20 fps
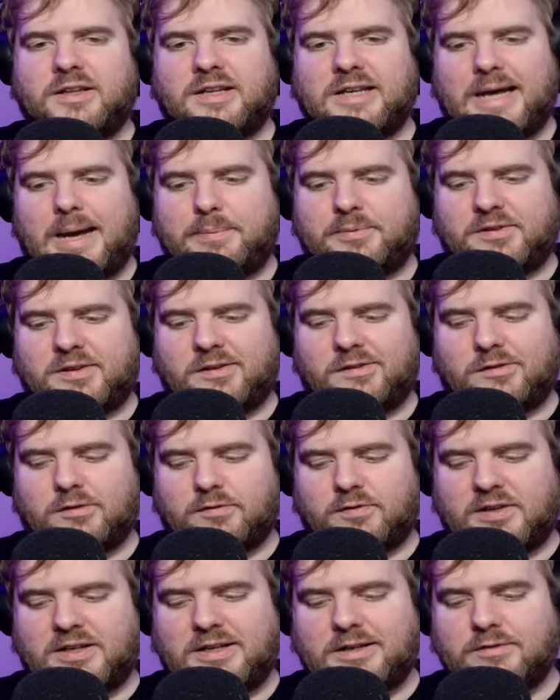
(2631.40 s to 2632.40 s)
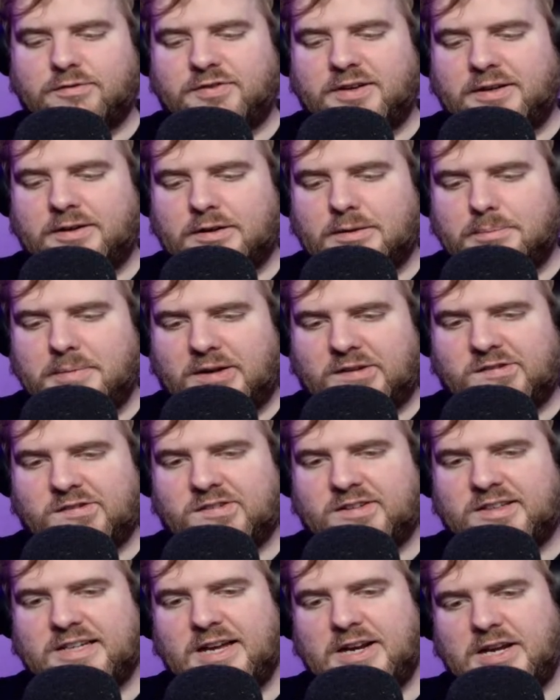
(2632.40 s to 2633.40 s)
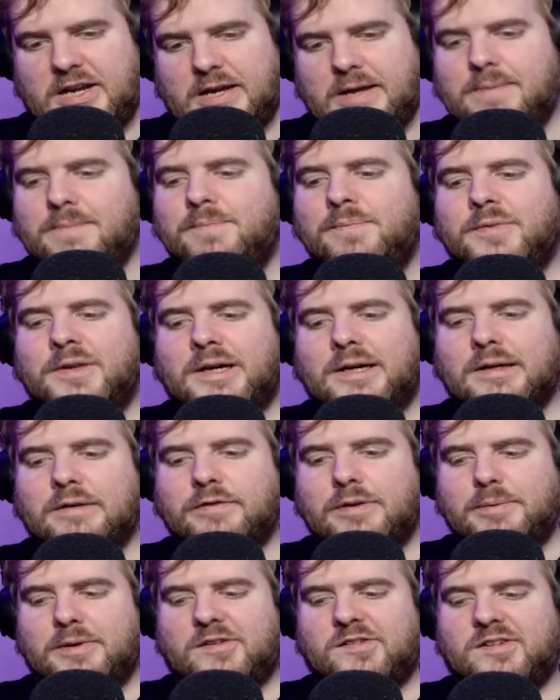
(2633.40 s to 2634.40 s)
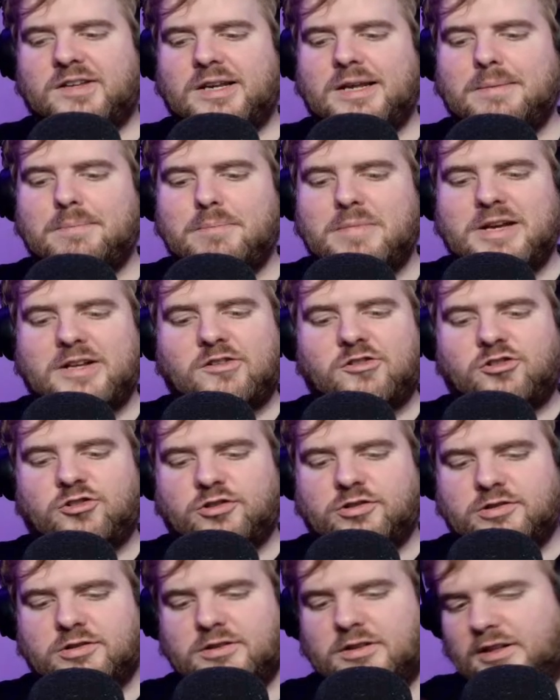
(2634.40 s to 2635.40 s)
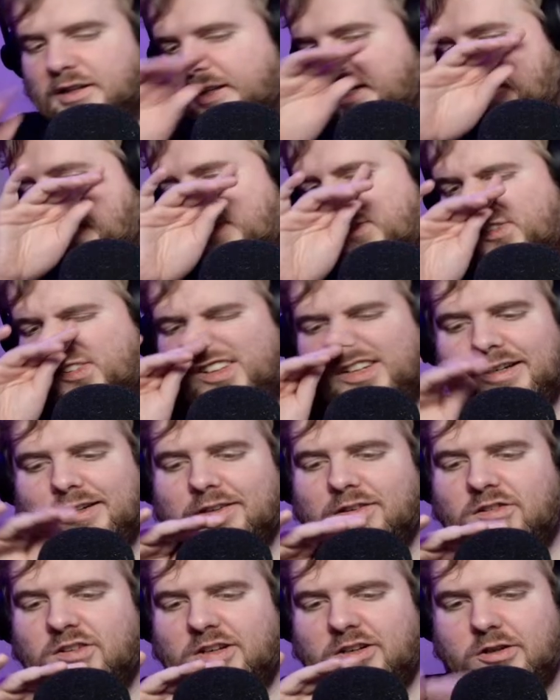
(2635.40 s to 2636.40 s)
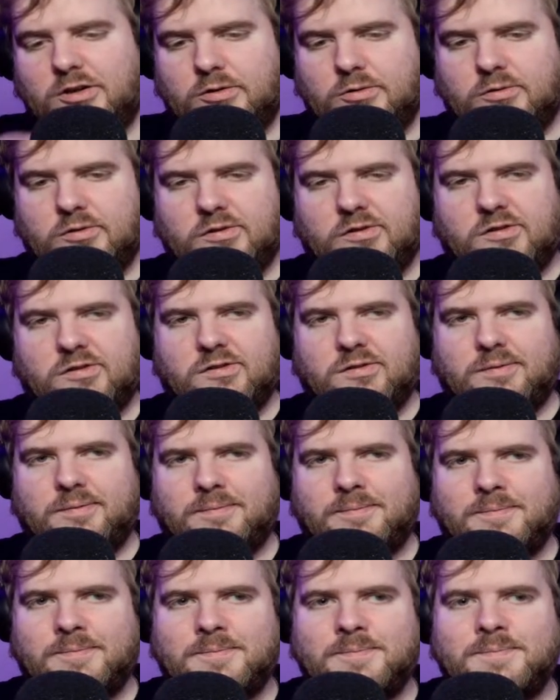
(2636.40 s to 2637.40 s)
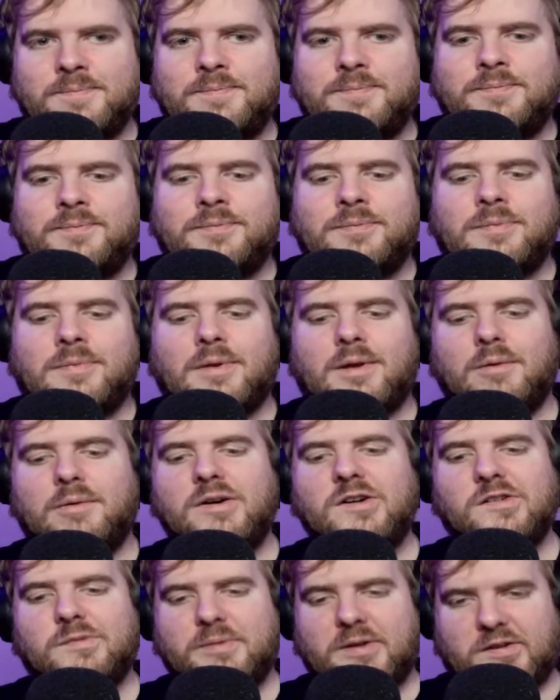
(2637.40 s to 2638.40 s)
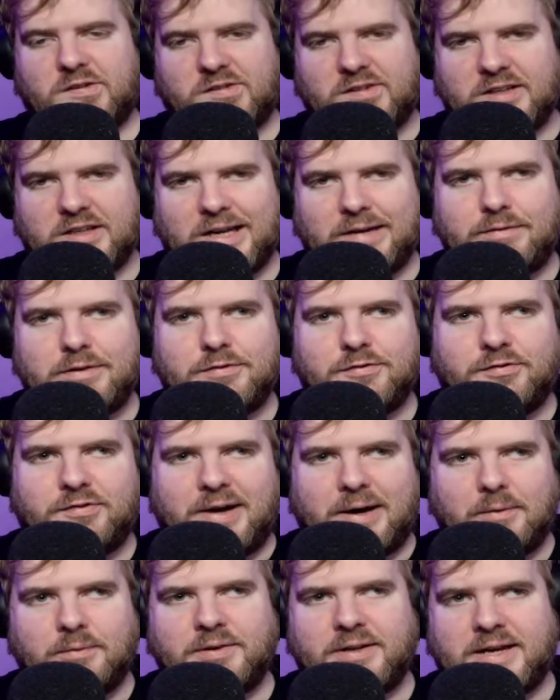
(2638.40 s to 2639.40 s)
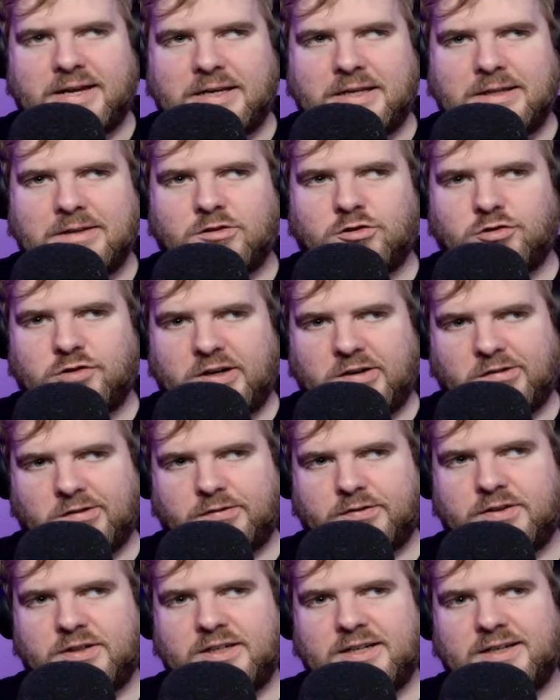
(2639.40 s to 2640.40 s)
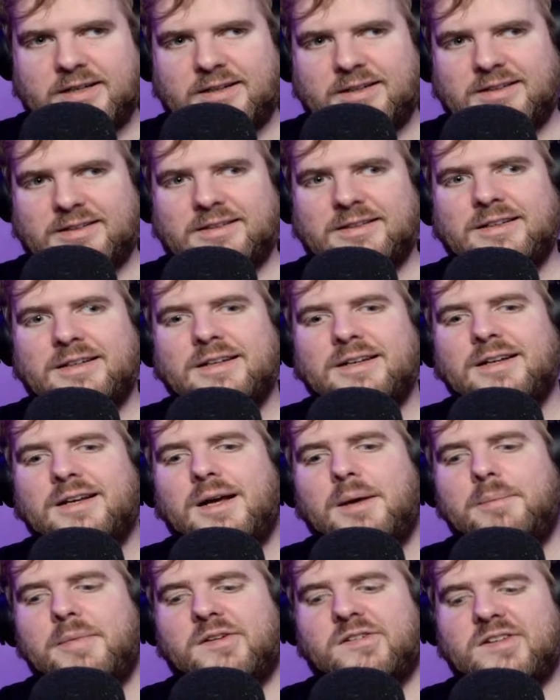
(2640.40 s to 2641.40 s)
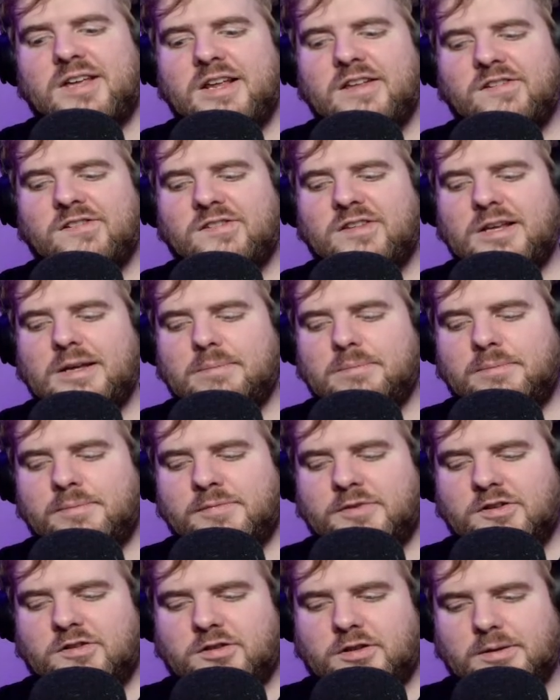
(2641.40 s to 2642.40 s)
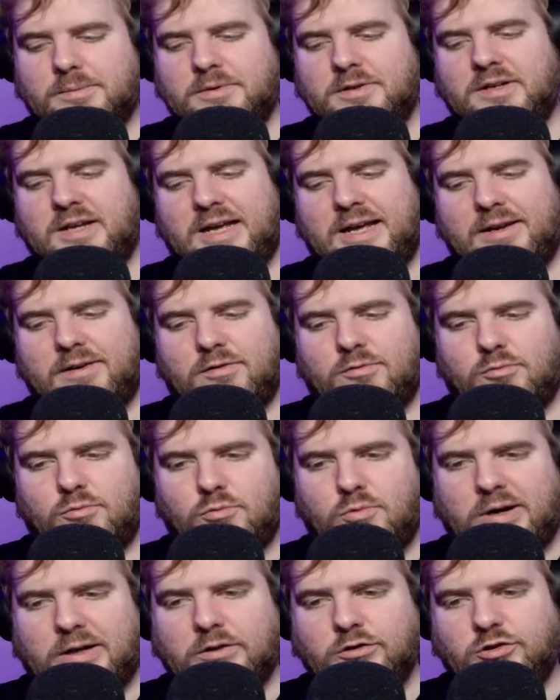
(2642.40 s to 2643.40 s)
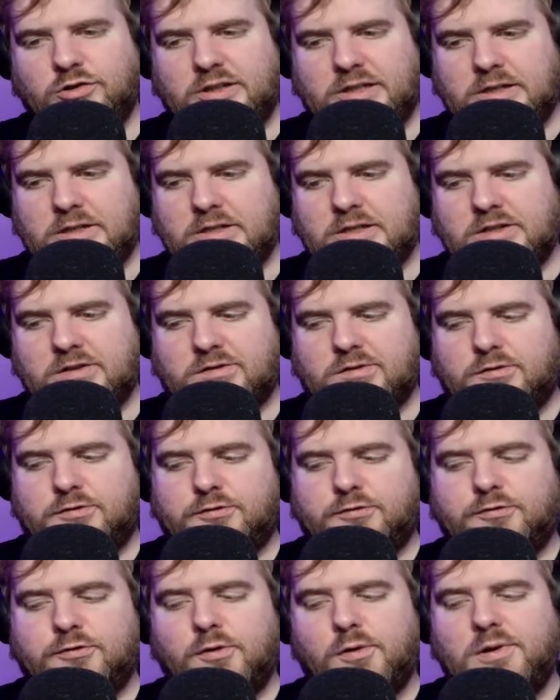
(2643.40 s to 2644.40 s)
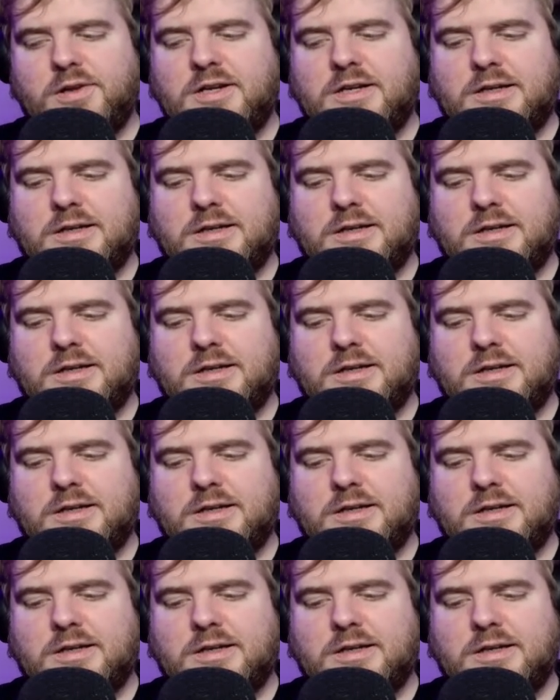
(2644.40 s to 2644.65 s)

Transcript: absence of lead defender Mcskidy. However, Mcskidy makes sure the legacy continues. Where is Mcskidy? Have you found any trace of her yet? Mcskidy's team, determined and well-trained, is fully